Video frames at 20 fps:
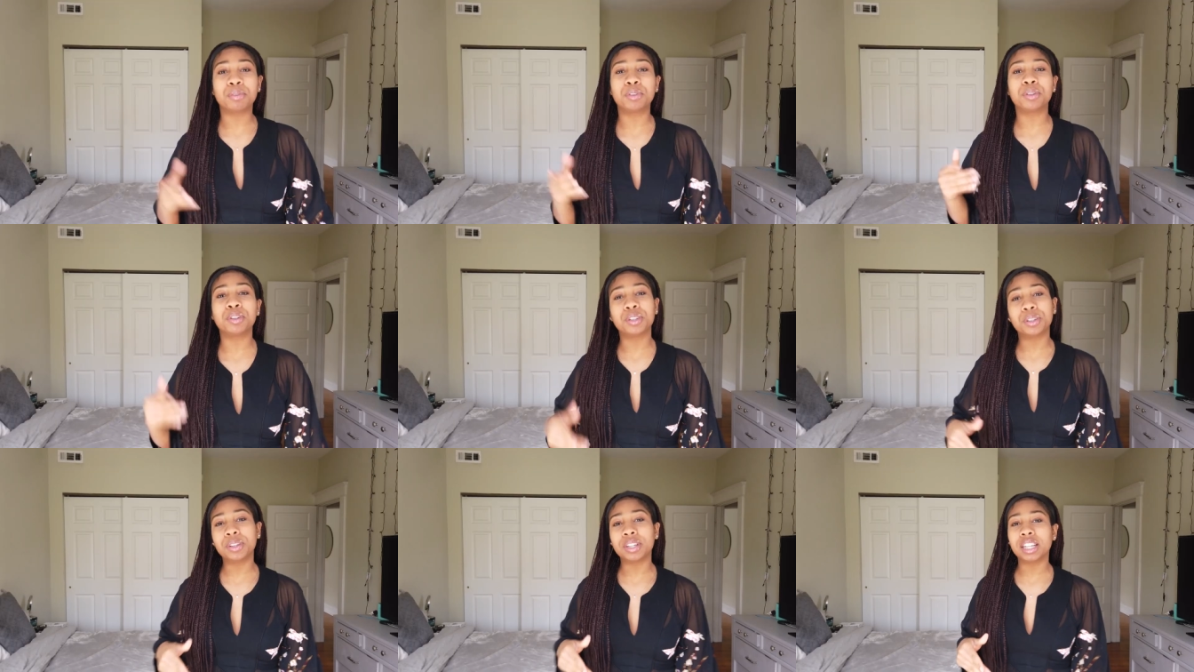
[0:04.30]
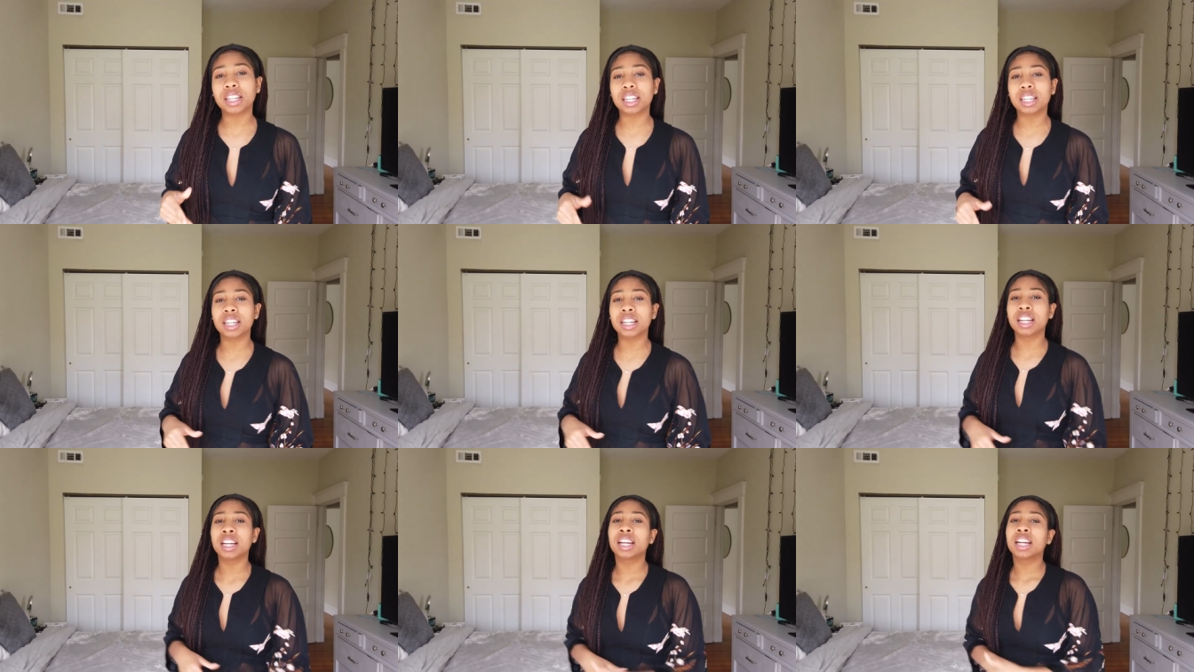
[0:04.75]
If you're new
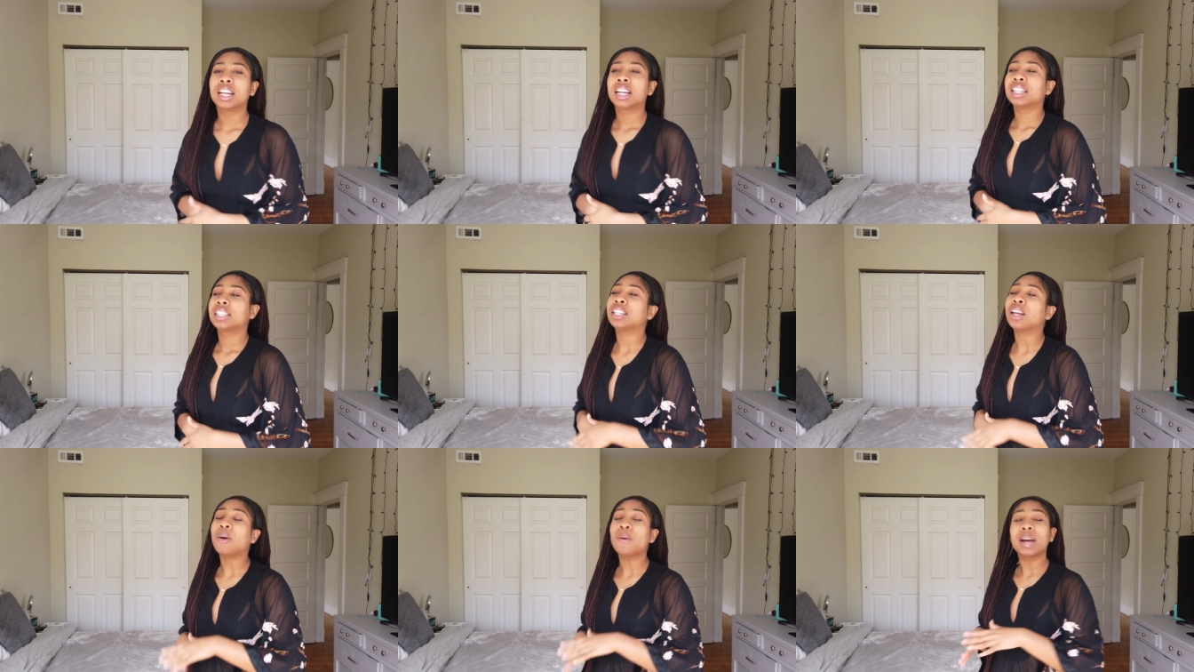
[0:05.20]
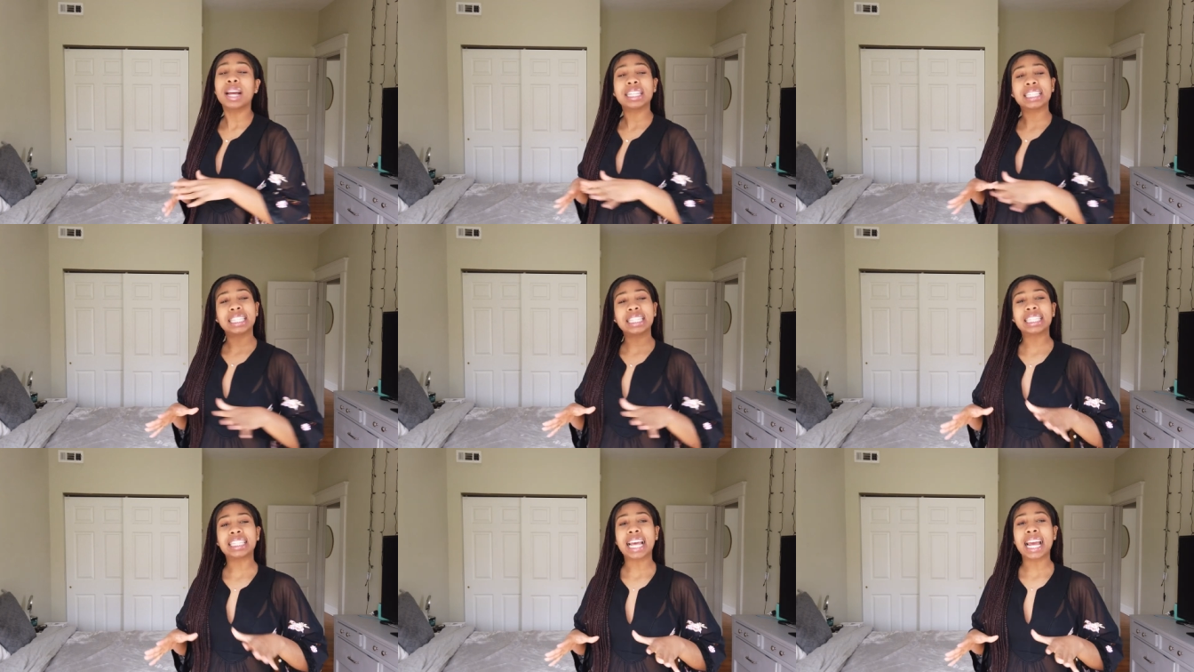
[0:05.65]
here, don't
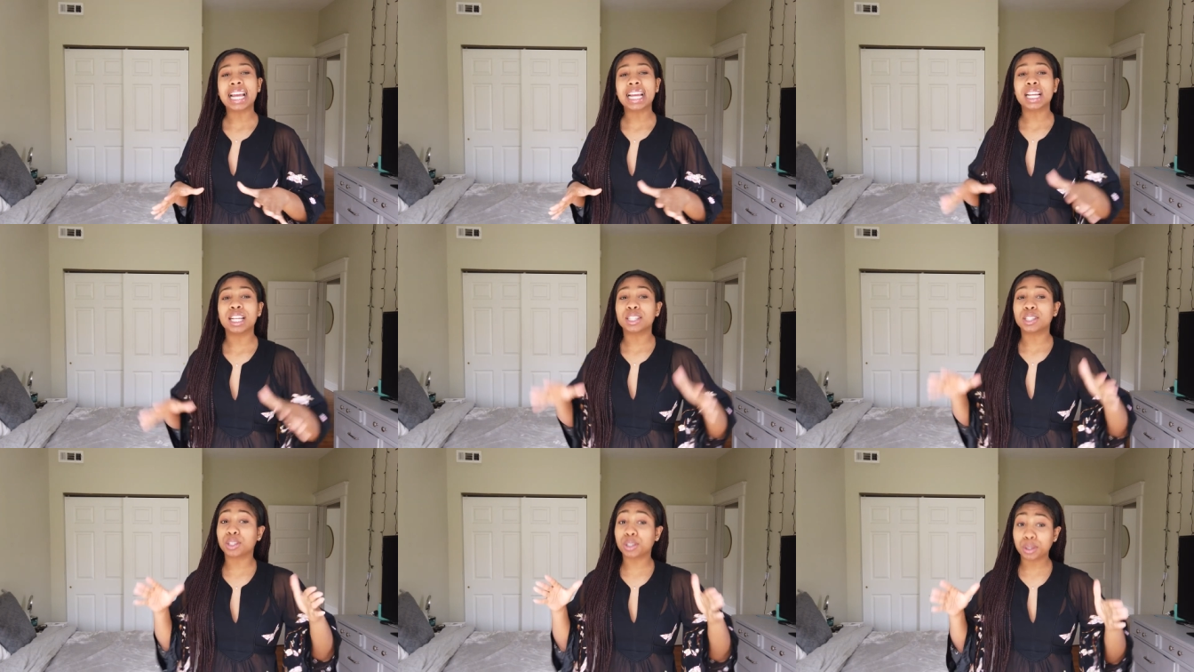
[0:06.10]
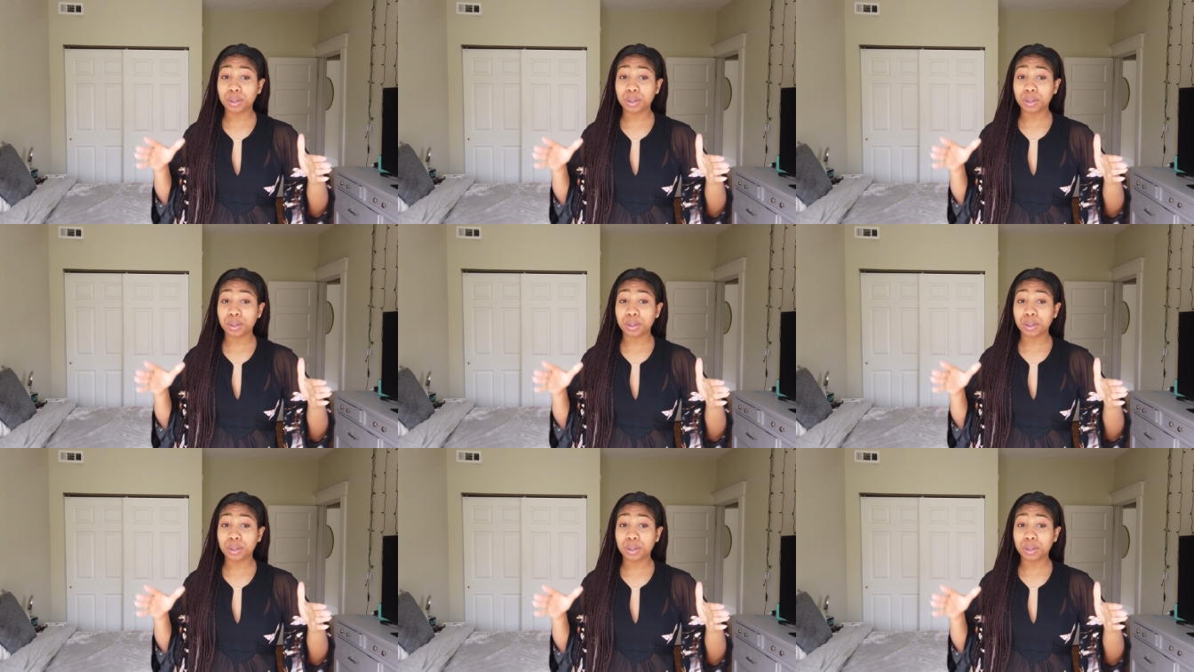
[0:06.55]
hesitate